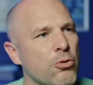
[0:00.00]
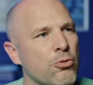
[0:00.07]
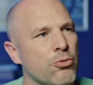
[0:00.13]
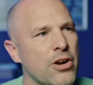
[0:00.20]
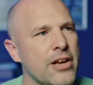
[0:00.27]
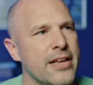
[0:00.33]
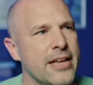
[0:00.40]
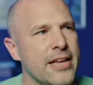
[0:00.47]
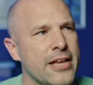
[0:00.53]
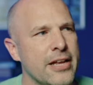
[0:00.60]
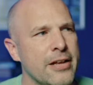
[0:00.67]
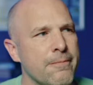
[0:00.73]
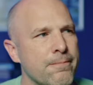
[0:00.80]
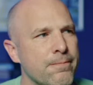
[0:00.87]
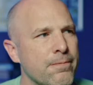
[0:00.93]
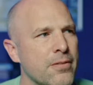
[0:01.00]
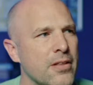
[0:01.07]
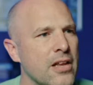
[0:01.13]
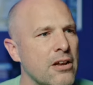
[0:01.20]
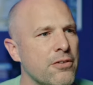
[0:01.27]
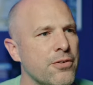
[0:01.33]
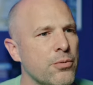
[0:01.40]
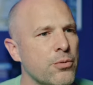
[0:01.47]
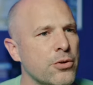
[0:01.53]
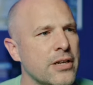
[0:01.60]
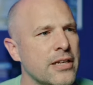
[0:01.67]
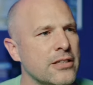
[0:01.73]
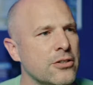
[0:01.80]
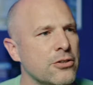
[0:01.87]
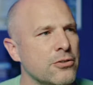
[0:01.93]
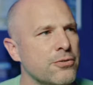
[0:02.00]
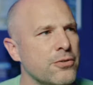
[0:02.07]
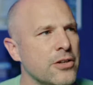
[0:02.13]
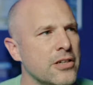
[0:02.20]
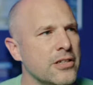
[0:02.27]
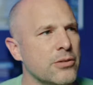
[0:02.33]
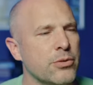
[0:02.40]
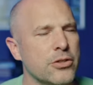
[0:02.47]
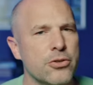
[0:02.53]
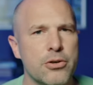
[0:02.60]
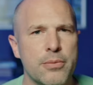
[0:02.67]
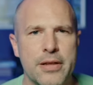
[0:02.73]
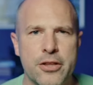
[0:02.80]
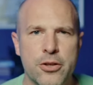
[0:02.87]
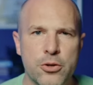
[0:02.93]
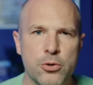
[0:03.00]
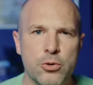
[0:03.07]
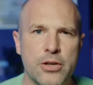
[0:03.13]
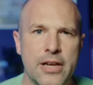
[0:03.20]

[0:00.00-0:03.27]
right here, I think we'll get to first. We're talking about the